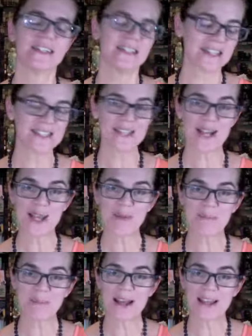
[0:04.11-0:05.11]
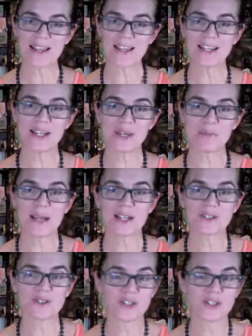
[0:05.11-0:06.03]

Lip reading: Yes, I am back and I am back to